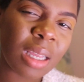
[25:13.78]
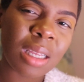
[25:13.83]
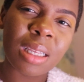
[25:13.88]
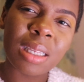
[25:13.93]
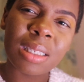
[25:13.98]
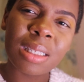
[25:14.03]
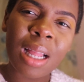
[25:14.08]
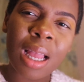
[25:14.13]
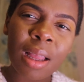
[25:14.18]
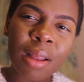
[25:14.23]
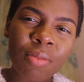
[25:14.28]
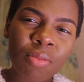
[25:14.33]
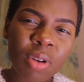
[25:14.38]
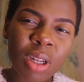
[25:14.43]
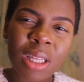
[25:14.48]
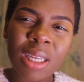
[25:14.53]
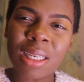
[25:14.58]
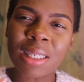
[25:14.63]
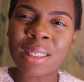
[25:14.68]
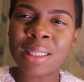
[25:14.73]
it's not
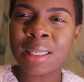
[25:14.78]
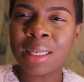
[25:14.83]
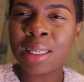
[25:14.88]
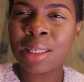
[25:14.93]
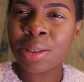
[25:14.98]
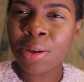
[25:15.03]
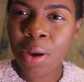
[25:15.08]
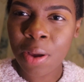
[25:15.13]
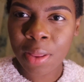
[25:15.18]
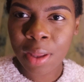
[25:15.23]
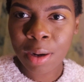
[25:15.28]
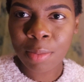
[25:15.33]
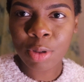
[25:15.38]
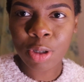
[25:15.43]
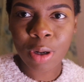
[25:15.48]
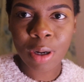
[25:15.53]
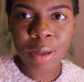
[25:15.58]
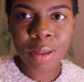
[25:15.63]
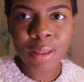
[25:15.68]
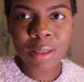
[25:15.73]
really a seesaw that I'm
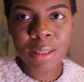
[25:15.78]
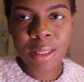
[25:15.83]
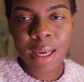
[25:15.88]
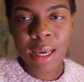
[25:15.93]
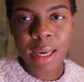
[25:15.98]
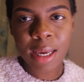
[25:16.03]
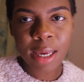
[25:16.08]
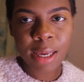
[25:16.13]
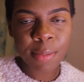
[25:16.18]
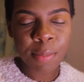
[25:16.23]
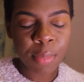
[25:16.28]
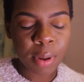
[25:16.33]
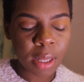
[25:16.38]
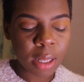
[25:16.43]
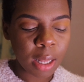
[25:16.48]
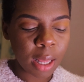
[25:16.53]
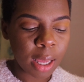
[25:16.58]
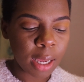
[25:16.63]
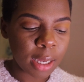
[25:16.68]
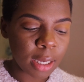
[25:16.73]
trying to say,
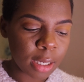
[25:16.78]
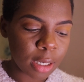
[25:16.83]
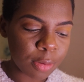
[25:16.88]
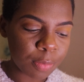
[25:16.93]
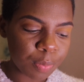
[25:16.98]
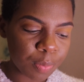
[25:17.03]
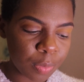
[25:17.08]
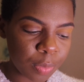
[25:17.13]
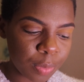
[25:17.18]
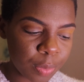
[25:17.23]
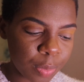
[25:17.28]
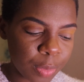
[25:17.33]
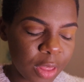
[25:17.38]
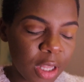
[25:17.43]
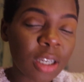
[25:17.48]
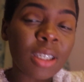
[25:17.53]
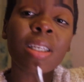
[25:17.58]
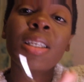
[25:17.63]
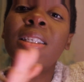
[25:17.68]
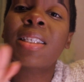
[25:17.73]
but like
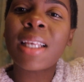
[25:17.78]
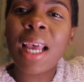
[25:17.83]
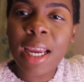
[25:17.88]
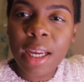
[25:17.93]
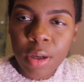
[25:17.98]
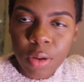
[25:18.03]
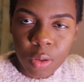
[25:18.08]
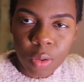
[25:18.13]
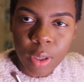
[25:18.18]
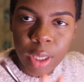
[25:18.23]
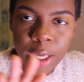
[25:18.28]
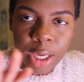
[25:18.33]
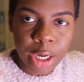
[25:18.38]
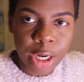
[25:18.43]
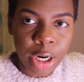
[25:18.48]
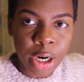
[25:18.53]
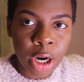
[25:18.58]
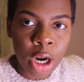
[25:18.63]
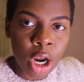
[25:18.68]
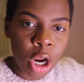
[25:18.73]
there's a cycle
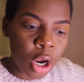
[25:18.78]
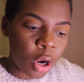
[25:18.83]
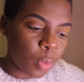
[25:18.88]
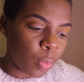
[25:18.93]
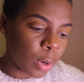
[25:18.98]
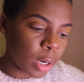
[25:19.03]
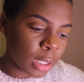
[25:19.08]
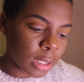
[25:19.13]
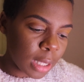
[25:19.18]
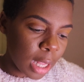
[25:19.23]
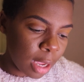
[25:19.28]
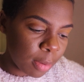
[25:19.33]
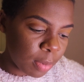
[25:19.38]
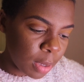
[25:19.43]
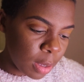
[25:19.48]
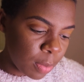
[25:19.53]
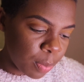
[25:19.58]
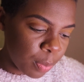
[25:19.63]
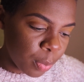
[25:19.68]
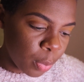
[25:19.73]
here where it's like
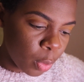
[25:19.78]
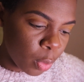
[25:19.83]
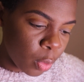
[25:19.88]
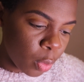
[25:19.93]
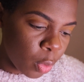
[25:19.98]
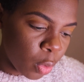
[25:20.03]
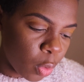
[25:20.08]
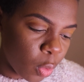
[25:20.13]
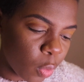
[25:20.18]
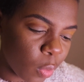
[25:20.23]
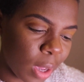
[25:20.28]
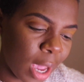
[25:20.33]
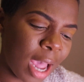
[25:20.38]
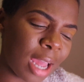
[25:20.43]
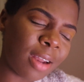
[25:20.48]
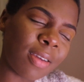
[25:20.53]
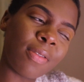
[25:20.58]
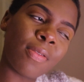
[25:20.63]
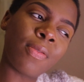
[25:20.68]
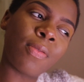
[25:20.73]
people
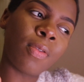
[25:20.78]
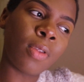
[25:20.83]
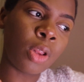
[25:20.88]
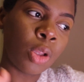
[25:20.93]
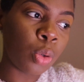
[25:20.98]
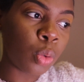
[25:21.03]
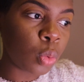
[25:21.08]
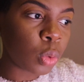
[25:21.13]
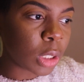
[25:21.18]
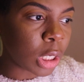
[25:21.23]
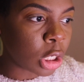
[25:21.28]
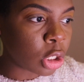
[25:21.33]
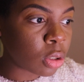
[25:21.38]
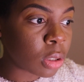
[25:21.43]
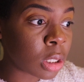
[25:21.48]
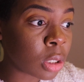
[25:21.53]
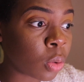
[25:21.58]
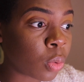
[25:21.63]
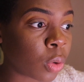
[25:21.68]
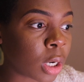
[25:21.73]
kind of lose
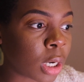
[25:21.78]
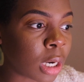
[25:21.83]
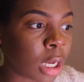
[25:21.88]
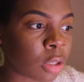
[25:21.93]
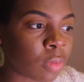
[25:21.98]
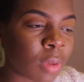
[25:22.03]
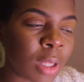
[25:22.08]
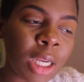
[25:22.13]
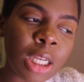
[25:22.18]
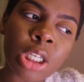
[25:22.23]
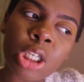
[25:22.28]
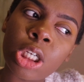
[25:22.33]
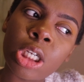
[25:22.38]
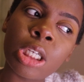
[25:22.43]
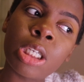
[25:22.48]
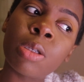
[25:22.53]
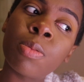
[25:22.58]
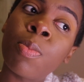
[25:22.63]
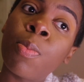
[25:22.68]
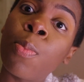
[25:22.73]
interest in organized
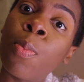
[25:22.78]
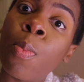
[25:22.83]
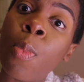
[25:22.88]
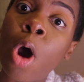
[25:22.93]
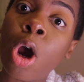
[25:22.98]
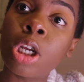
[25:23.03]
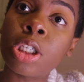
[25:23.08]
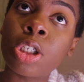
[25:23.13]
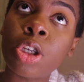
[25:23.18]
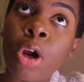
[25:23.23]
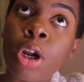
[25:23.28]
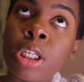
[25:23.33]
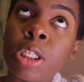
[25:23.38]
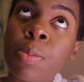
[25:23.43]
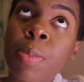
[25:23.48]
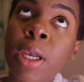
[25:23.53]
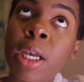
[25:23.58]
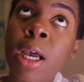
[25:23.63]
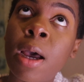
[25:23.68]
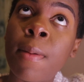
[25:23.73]
religions, are starting to
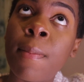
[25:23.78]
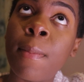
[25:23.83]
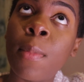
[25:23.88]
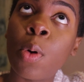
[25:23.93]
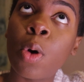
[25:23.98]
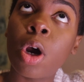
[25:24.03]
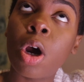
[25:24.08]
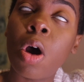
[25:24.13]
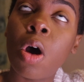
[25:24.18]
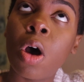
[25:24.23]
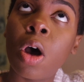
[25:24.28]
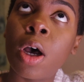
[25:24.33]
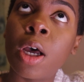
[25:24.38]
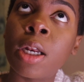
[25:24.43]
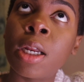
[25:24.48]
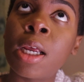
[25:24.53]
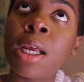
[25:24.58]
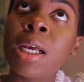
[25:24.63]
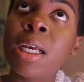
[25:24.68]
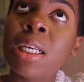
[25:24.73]
pick up more
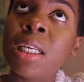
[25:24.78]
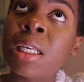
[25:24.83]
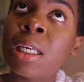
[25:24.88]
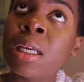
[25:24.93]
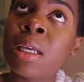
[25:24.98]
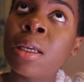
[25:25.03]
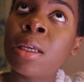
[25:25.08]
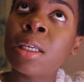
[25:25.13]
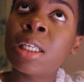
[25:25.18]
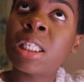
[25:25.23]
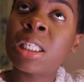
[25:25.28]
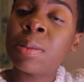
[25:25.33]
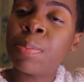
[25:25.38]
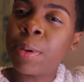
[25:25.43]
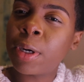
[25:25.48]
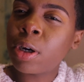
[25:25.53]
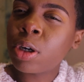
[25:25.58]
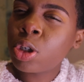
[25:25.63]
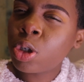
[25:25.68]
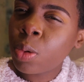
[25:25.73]
on
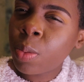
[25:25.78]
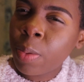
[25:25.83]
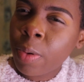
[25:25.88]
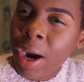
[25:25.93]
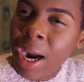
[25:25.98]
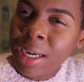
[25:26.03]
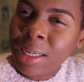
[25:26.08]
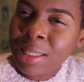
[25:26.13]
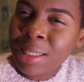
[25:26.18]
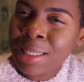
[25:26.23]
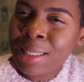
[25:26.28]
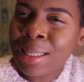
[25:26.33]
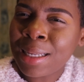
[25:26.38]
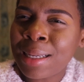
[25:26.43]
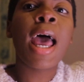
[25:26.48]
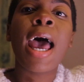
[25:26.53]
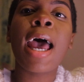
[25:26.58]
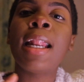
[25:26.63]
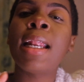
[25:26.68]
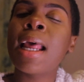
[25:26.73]
spiritual practices
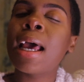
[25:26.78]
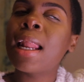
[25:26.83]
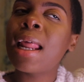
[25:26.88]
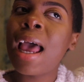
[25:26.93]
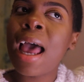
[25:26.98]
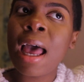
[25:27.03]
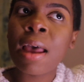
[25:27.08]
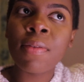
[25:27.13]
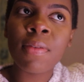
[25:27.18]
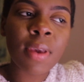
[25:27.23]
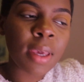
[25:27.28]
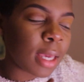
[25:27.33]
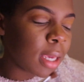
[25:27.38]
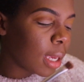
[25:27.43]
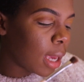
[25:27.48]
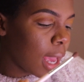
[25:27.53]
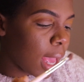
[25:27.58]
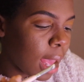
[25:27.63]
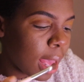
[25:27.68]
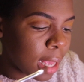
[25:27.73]
and not
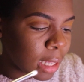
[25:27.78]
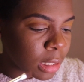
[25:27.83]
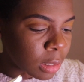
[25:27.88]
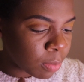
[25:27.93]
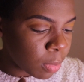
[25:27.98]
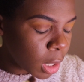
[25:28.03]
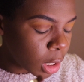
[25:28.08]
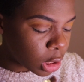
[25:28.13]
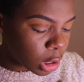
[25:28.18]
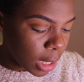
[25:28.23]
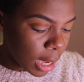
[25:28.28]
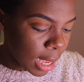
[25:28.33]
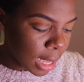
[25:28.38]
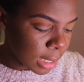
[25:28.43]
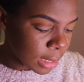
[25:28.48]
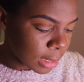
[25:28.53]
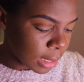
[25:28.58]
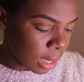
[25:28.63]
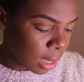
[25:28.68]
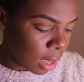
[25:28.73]
having as much
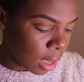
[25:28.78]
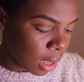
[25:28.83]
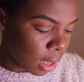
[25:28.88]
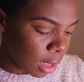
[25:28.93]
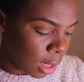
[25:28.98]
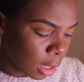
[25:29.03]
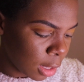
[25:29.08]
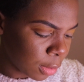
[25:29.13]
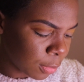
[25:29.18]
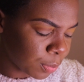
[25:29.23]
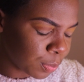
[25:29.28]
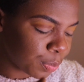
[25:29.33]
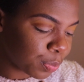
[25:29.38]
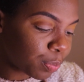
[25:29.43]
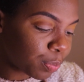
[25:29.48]
as a